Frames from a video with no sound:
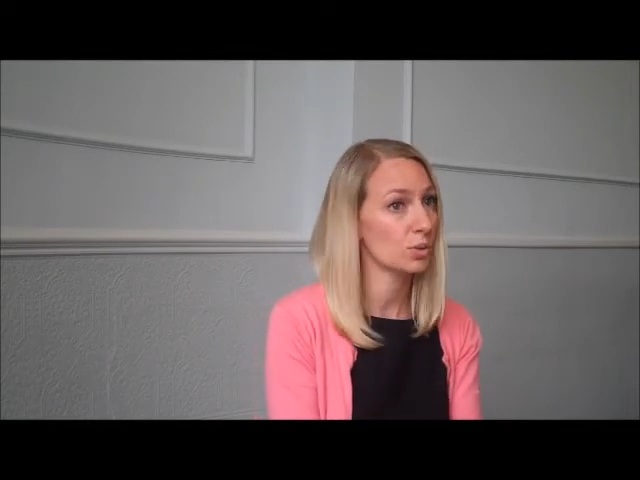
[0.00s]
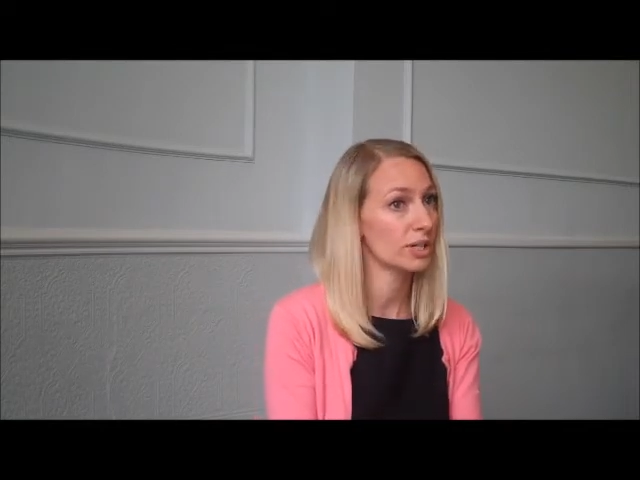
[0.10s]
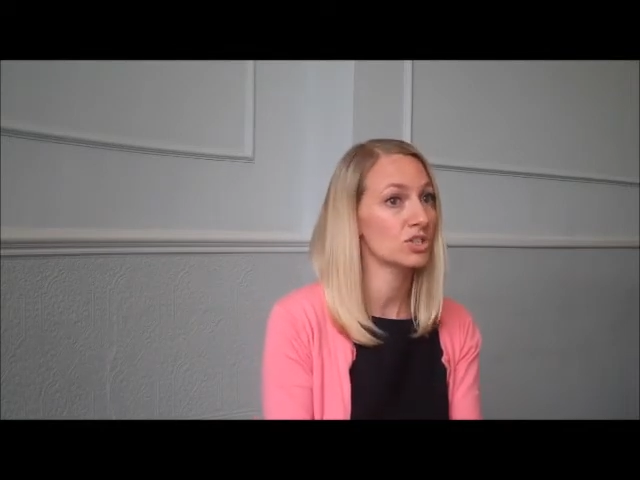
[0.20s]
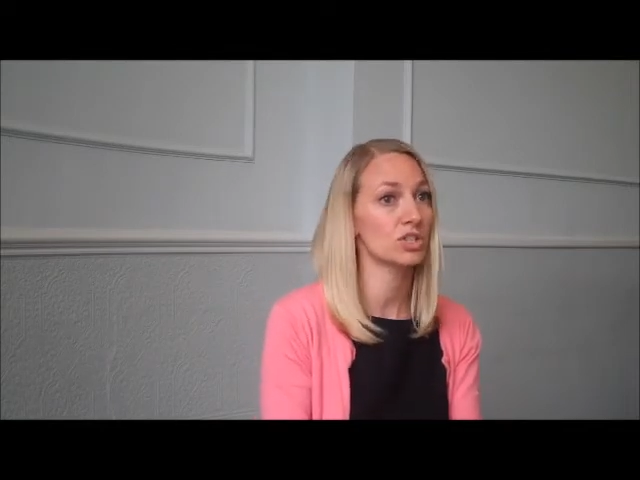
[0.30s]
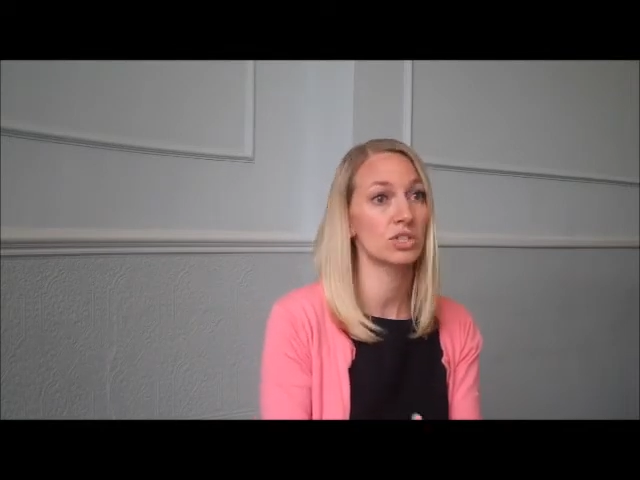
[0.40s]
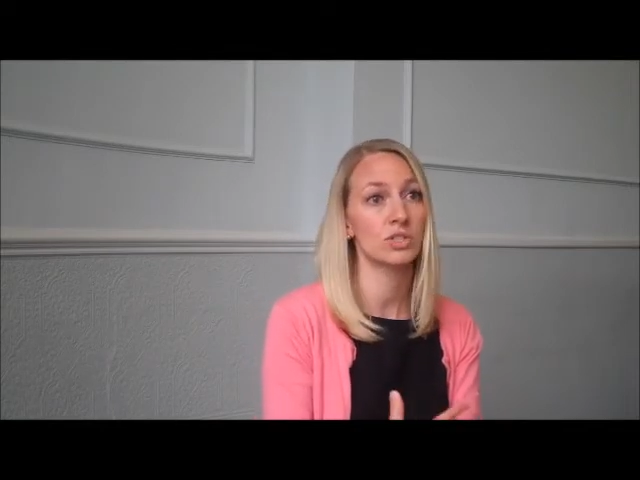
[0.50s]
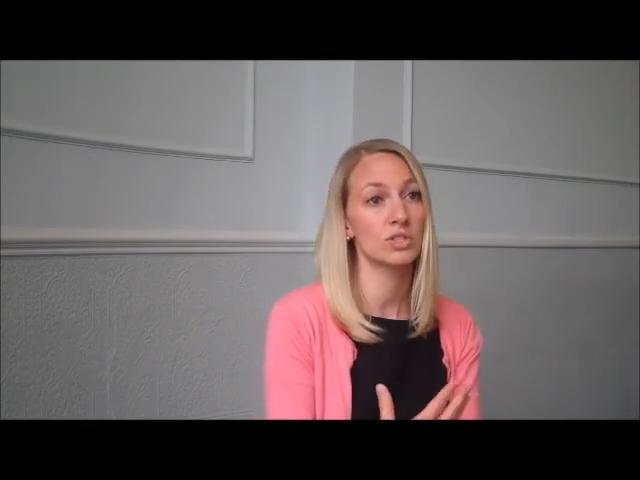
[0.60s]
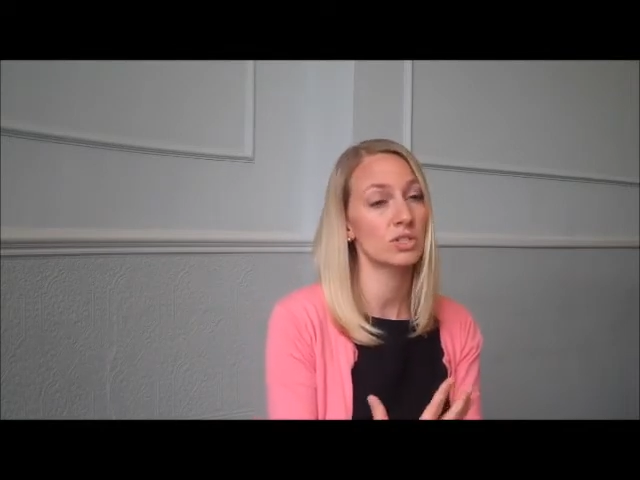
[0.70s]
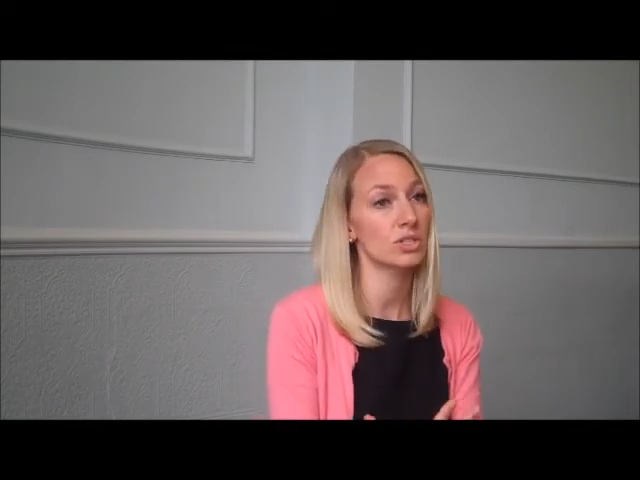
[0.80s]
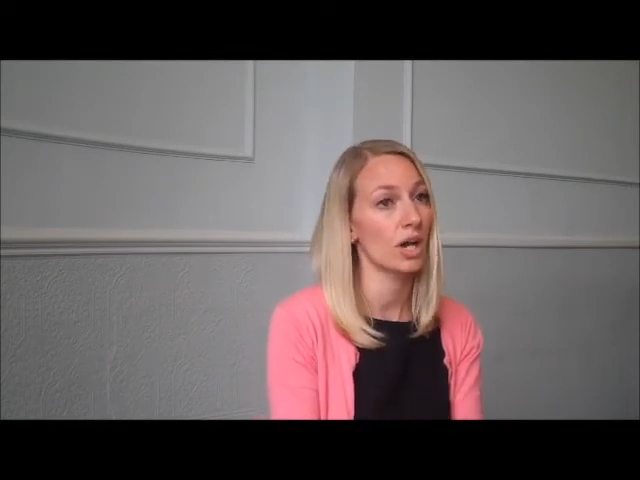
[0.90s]

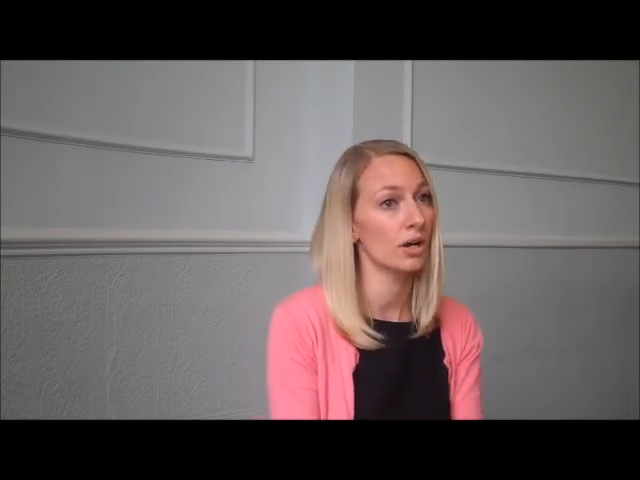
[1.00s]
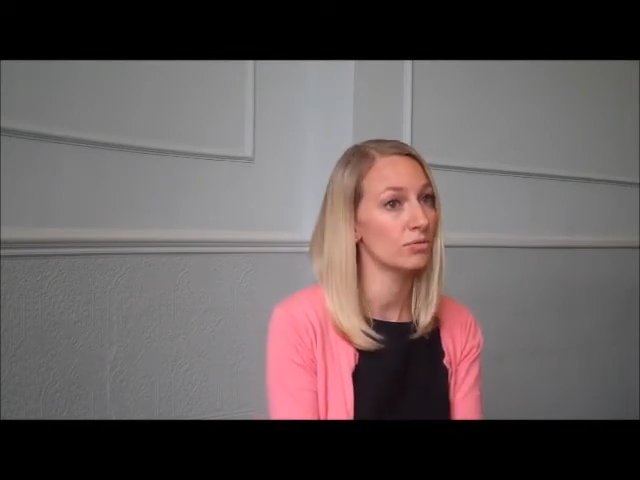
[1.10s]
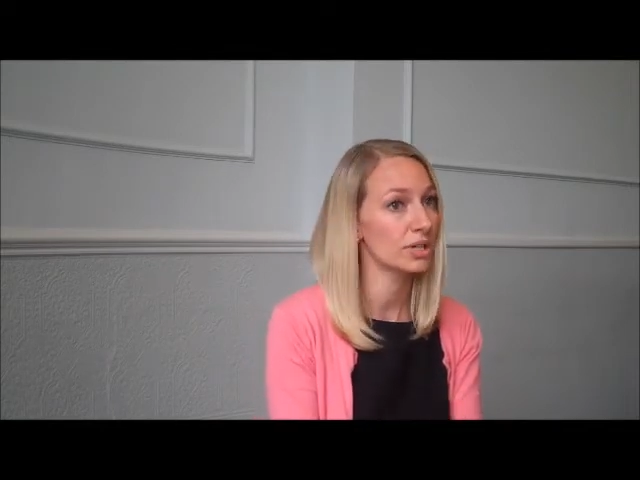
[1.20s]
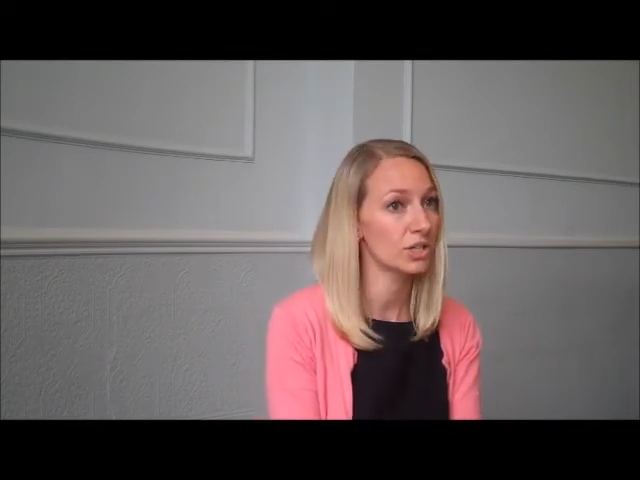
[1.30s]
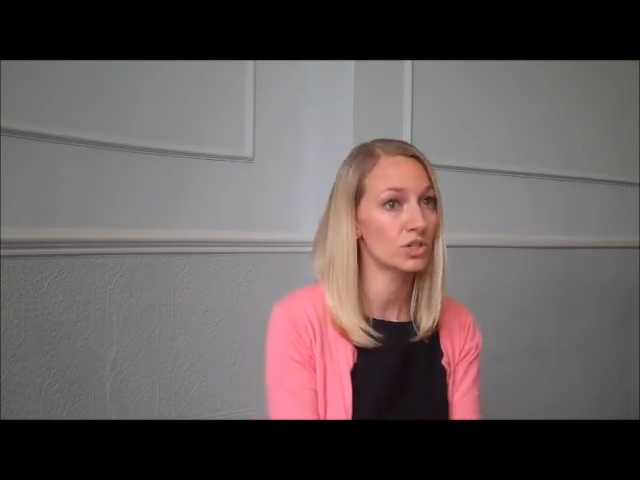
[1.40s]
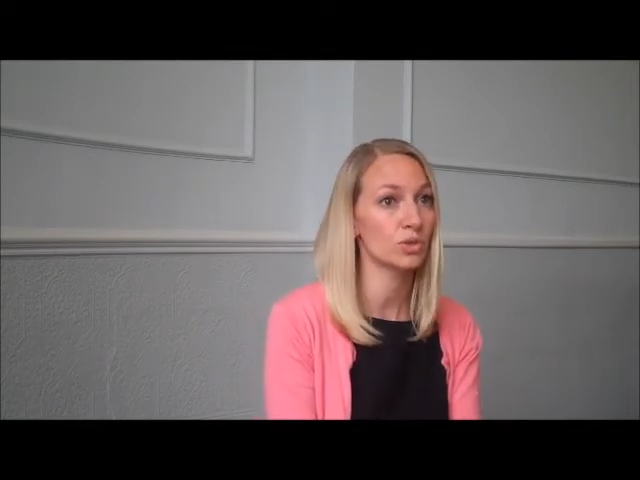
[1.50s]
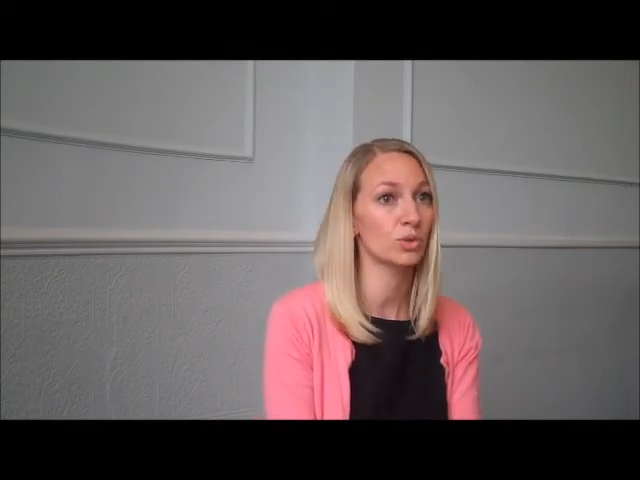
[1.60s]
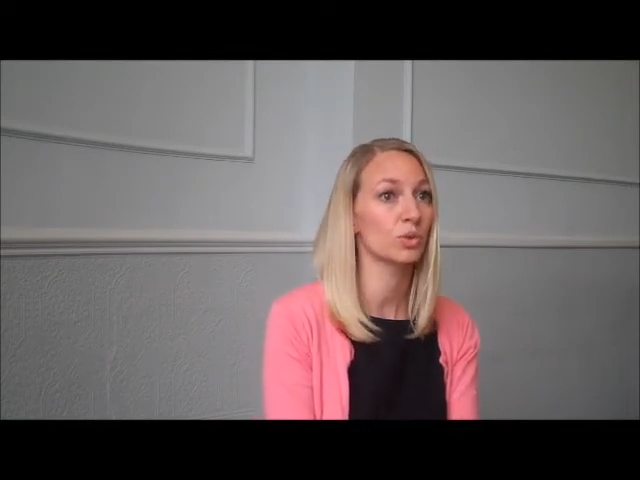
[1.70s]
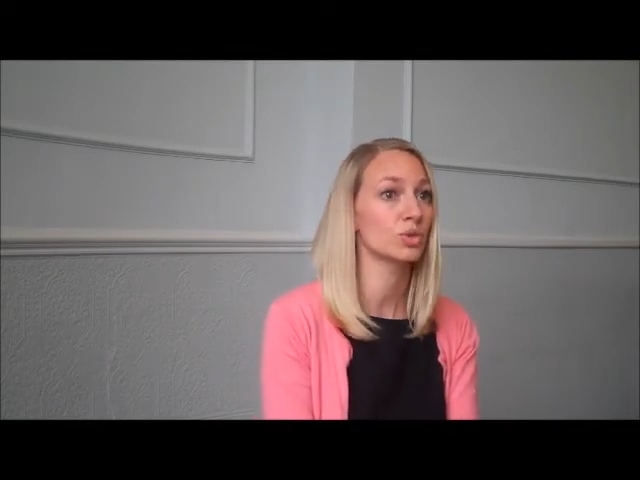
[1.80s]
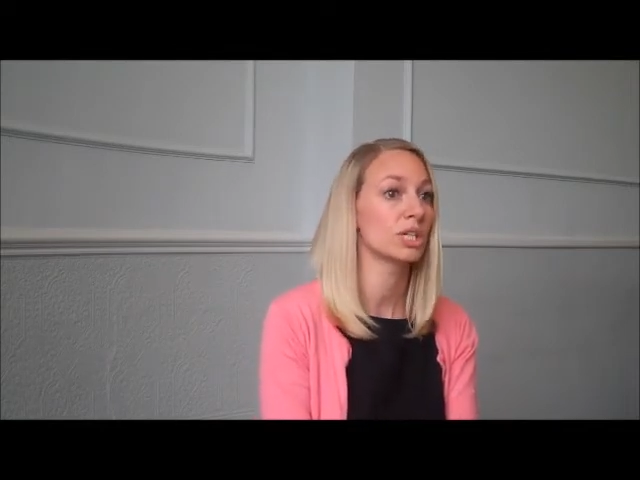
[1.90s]
questions,
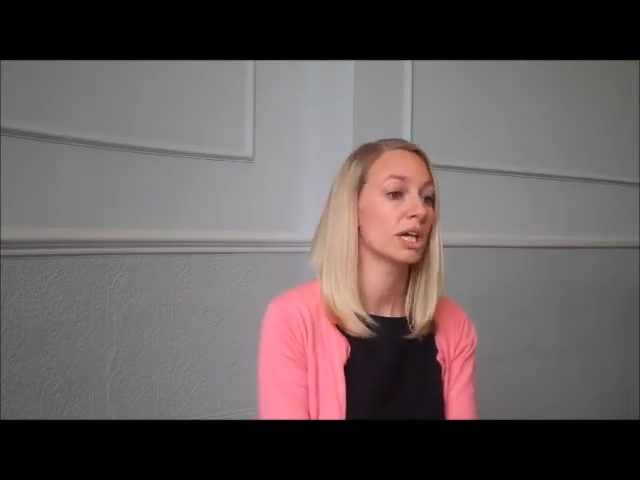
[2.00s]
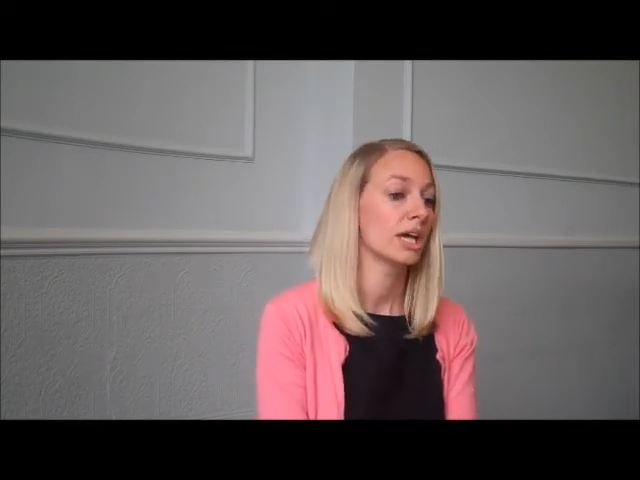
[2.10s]
reassured,